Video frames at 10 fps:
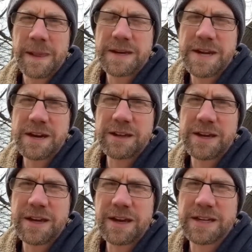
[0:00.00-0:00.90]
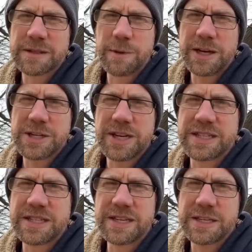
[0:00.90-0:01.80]
nearly as much
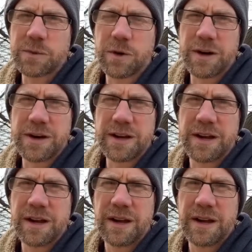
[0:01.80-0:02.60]
as this word.